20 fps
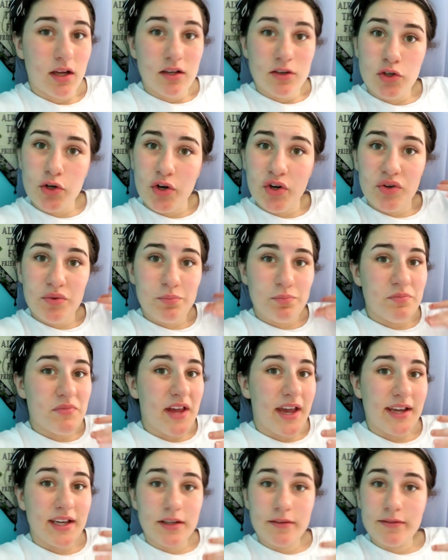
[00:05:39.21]
No
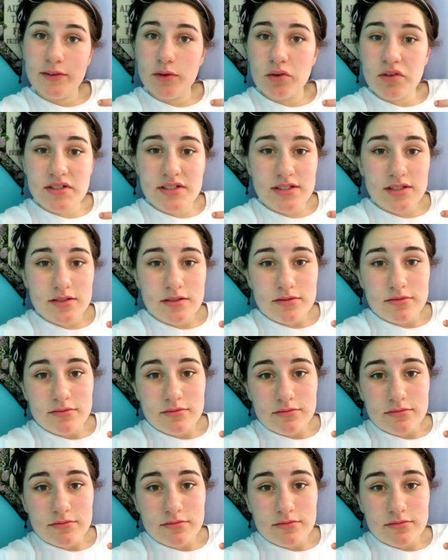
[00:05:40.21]
negative thoughts